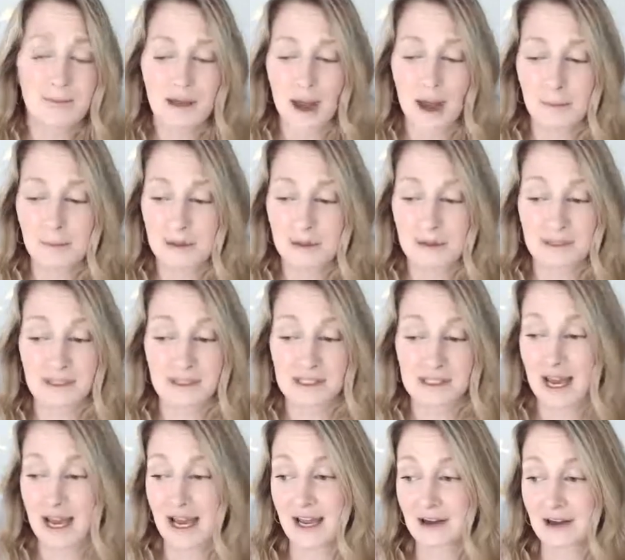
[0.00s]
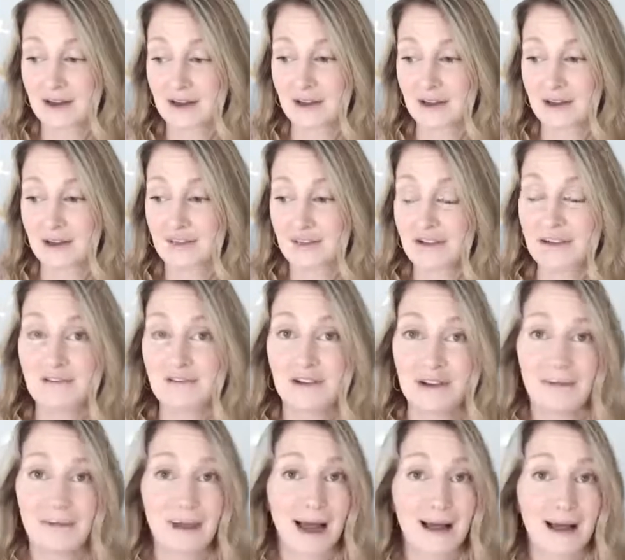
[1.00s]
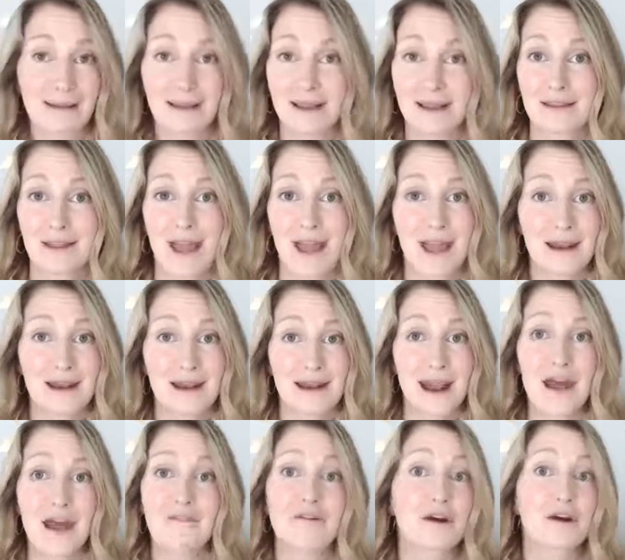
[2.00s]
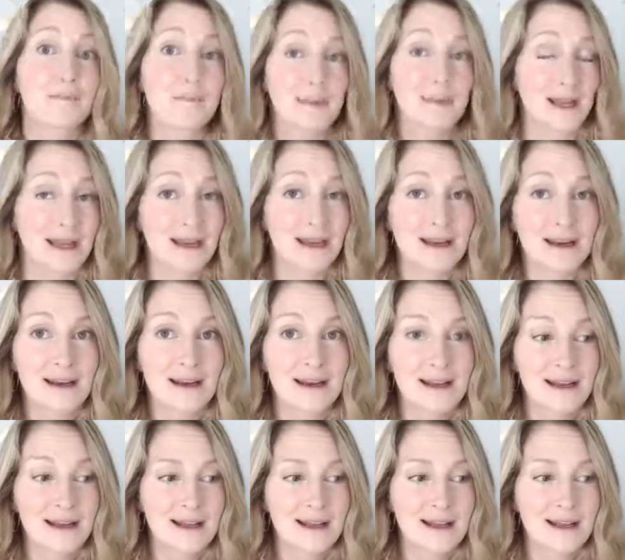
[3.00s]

couples had given feedback like they'd never been